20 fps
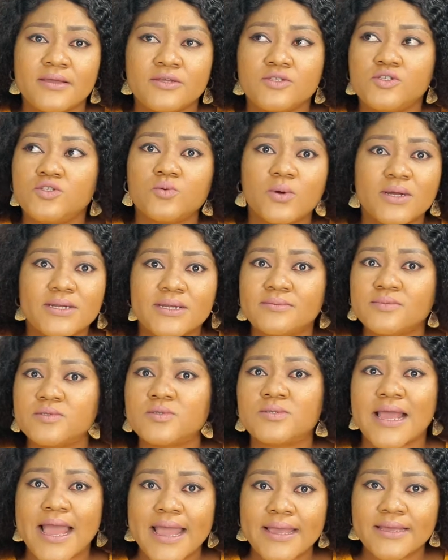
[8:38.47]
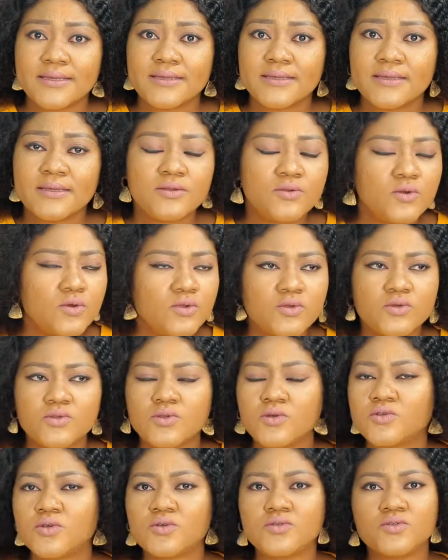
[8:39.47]
Do you want them to die? No, no,
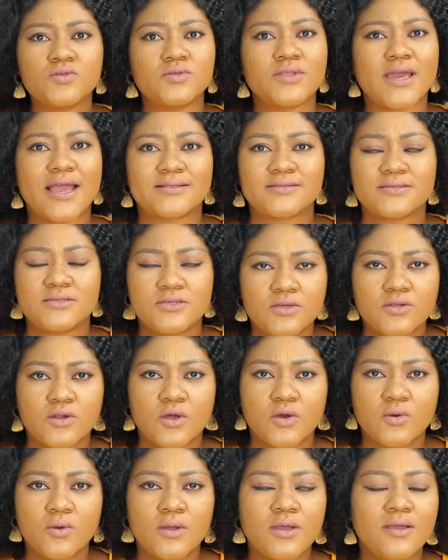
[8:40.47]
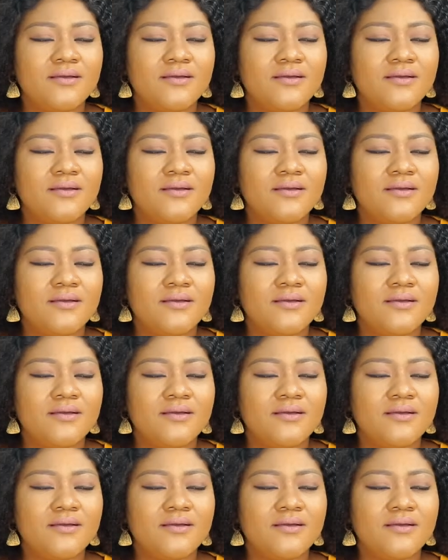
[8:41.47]
no, don't do that. You know,